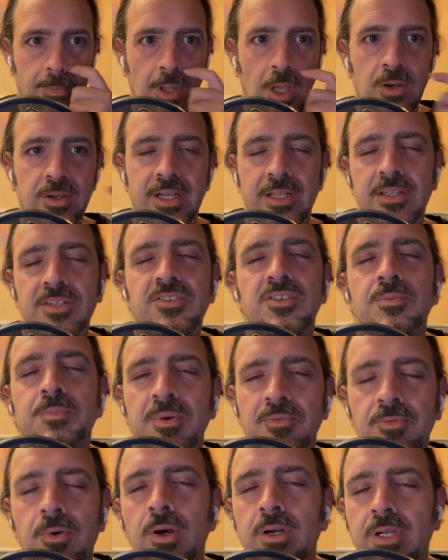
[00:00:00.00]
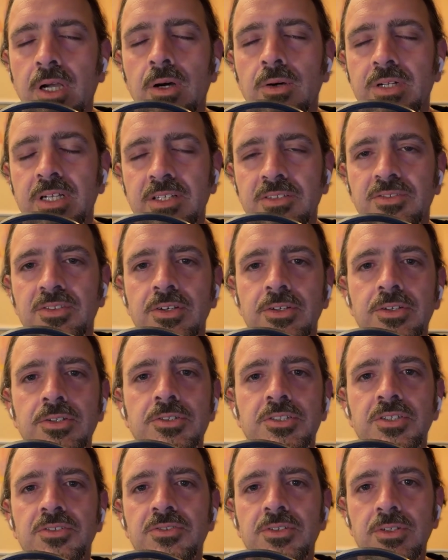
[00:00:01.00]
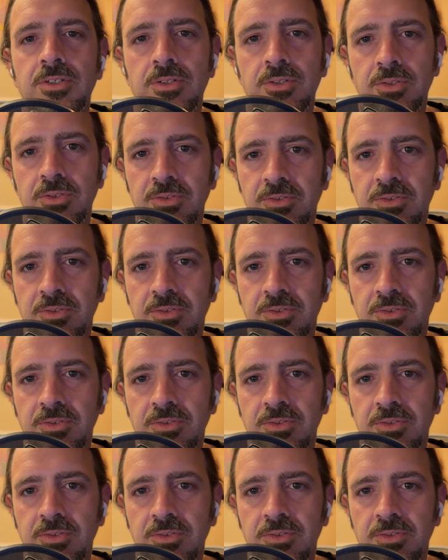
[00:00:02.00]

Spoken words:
Okay, this is before coding. So you just used,